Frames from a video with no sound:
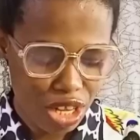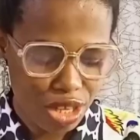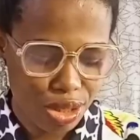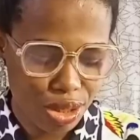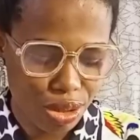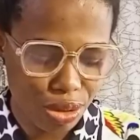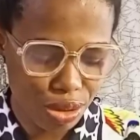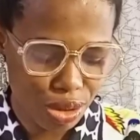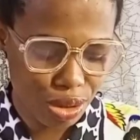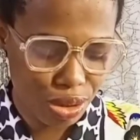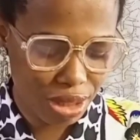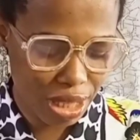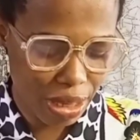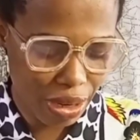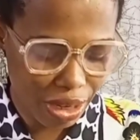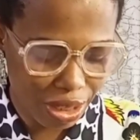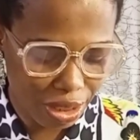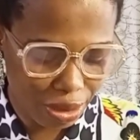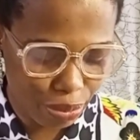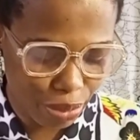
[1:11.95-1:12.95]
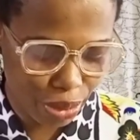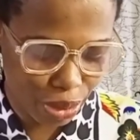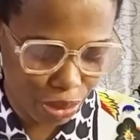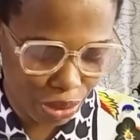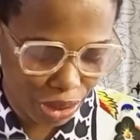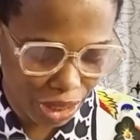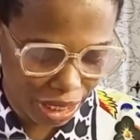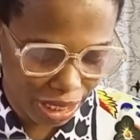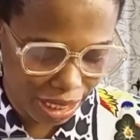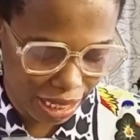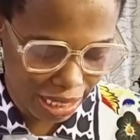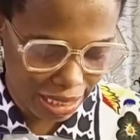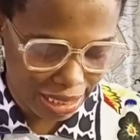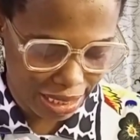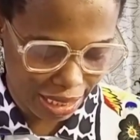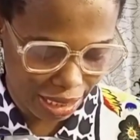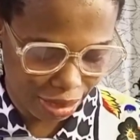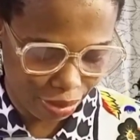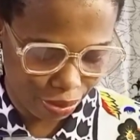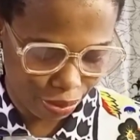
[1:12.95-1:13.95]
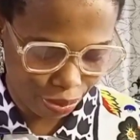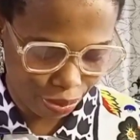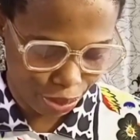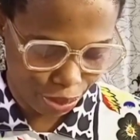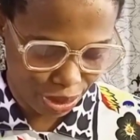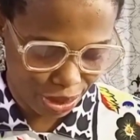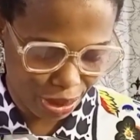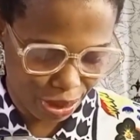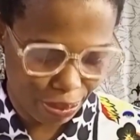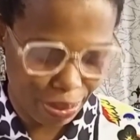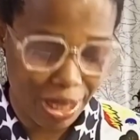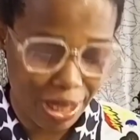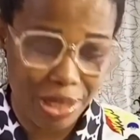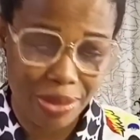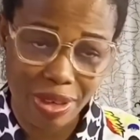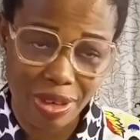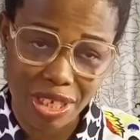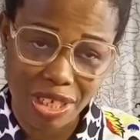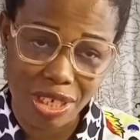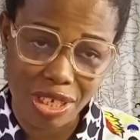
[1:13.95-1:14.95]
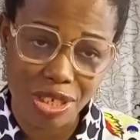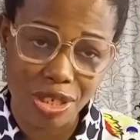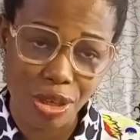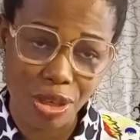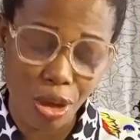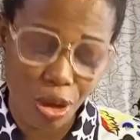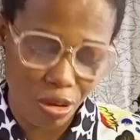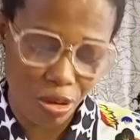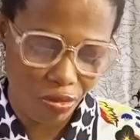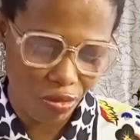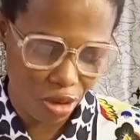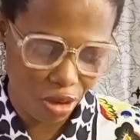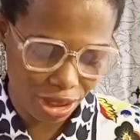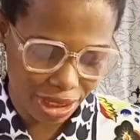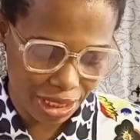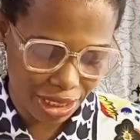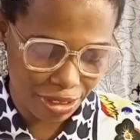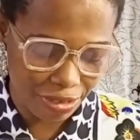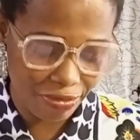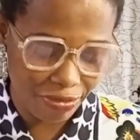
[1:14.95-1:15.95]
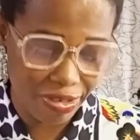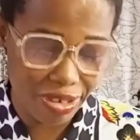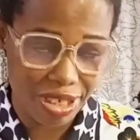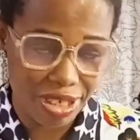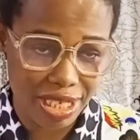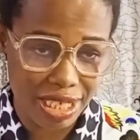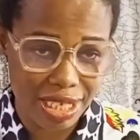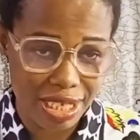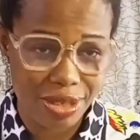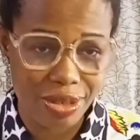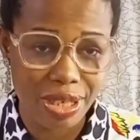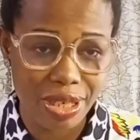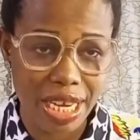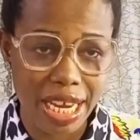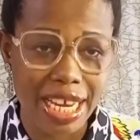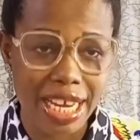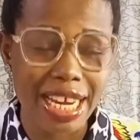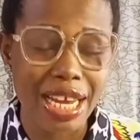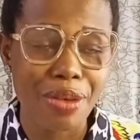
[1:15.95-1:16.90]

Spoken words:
So today I'm going to be looking at posting past questions of other universities, okay?